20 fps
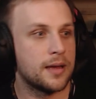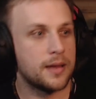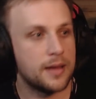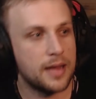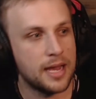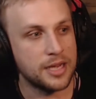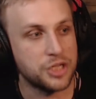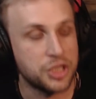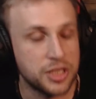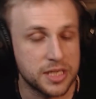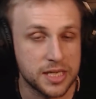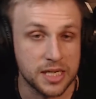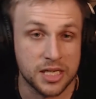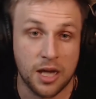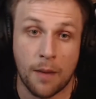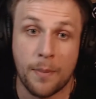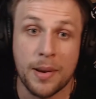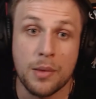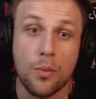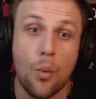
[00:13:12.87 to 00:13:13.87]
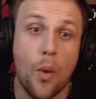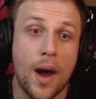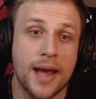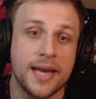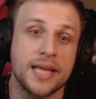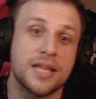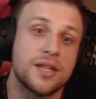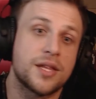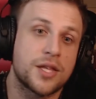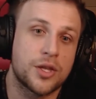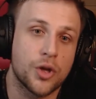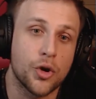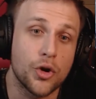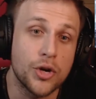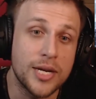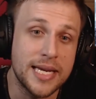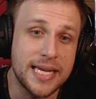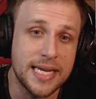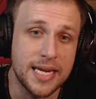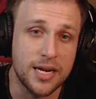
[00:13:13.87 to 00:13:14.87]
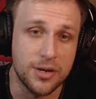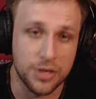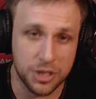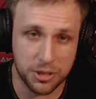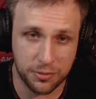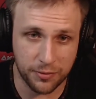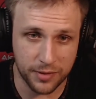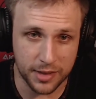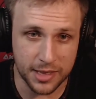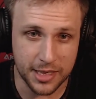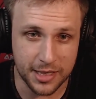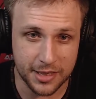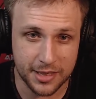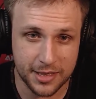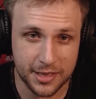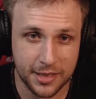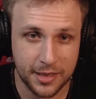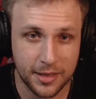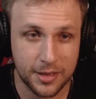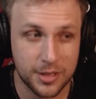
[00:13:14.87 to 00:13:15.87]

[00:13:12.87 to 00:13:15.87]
and she says, I've been waiting 30 years for this.